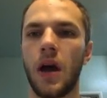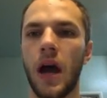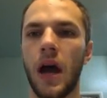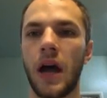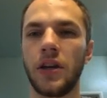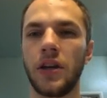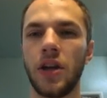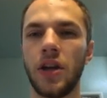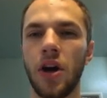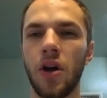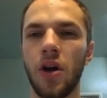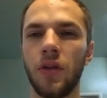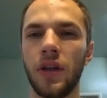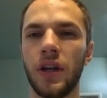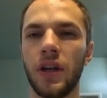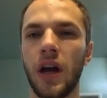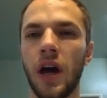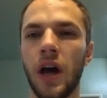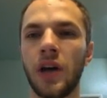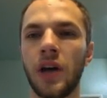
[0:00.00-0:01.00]
I know that
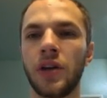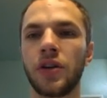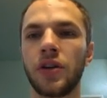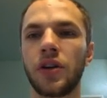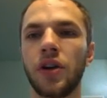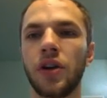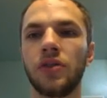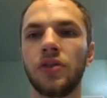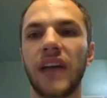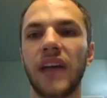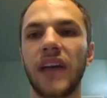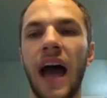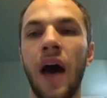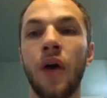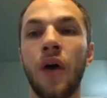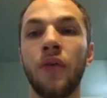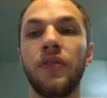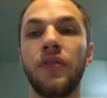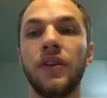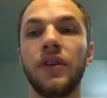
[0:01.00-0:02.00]
it undergoes
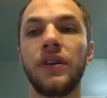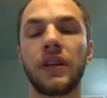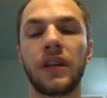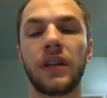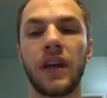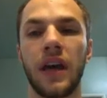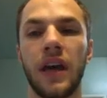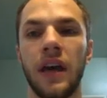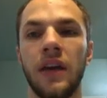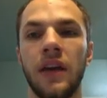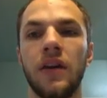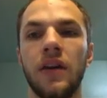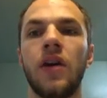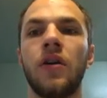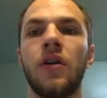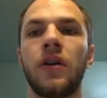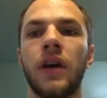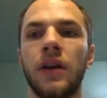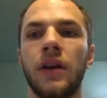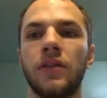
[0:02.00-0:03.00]
alpha decay.
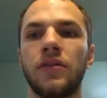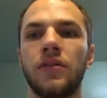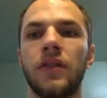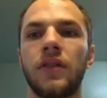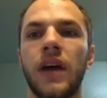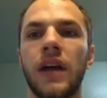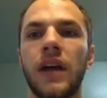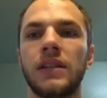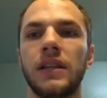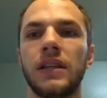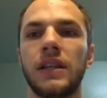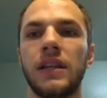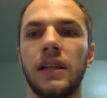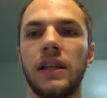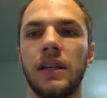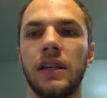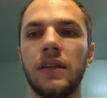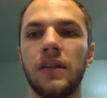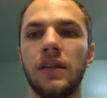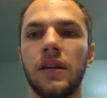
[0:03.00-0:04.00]
Okay, so that's a
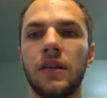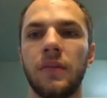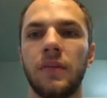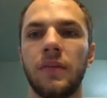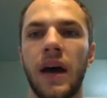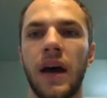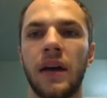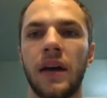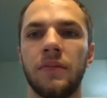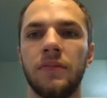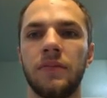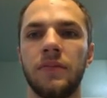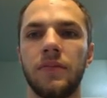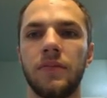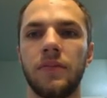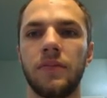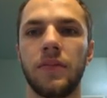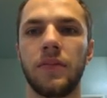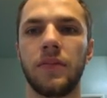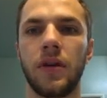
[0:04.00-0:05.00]
helium atom.
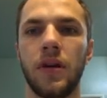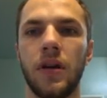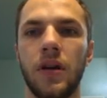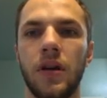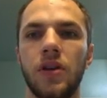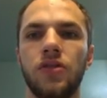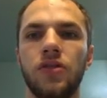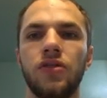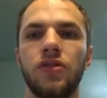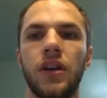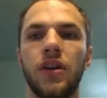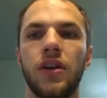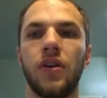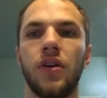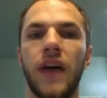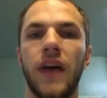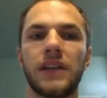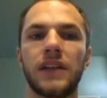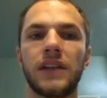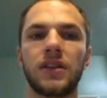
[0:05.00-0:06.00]
So I know
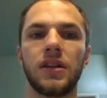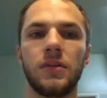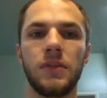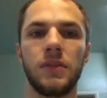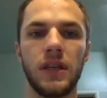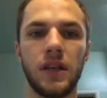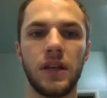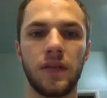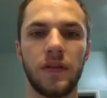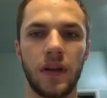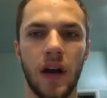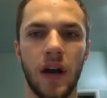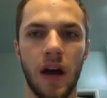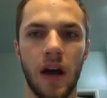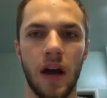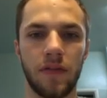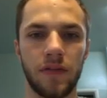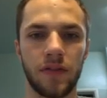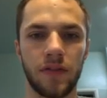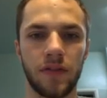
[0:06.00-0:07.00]
that's going to be given
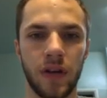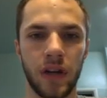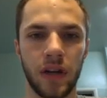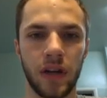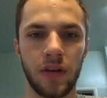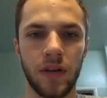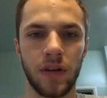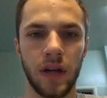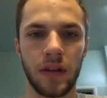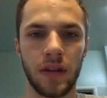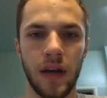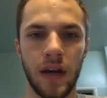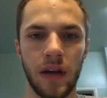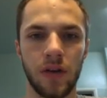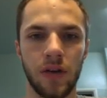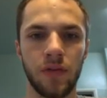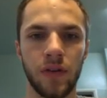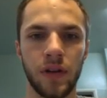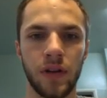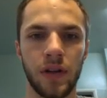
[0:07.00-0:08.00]
off. So I can write that
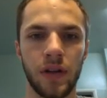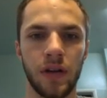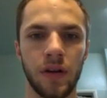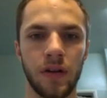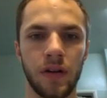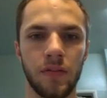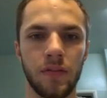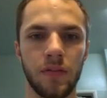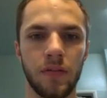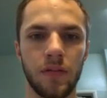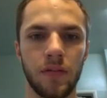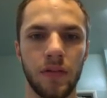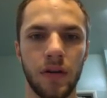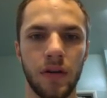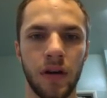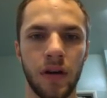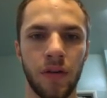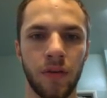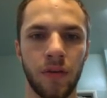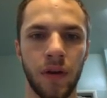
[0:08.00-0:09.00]
over here
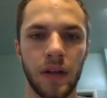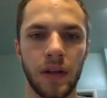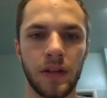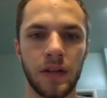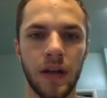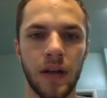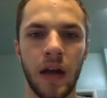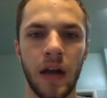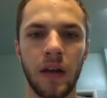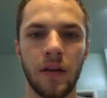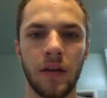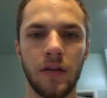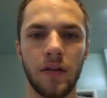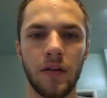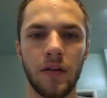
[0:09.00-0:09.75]
on the right side.